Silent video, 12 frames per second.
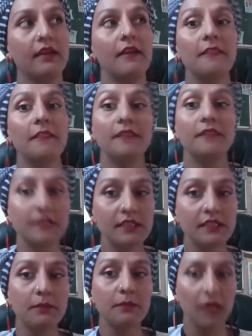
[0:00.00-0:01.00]
this is
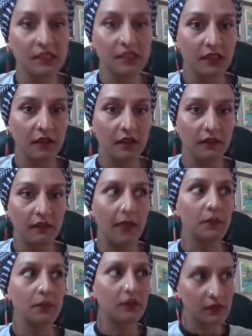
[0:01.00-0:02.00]
amazing that
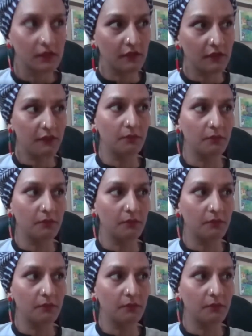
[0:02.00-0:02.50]
because of